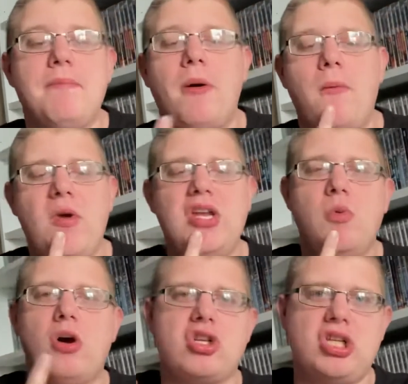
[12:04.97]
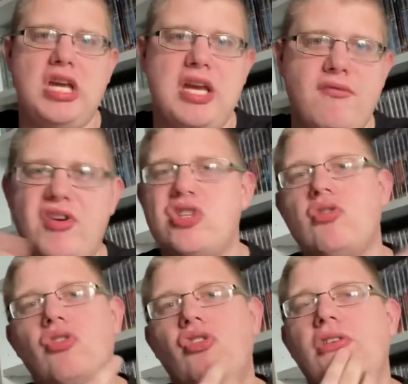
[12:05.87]
But when you watch the
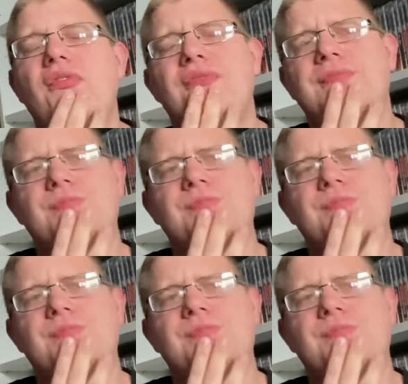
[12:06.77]
original stuff,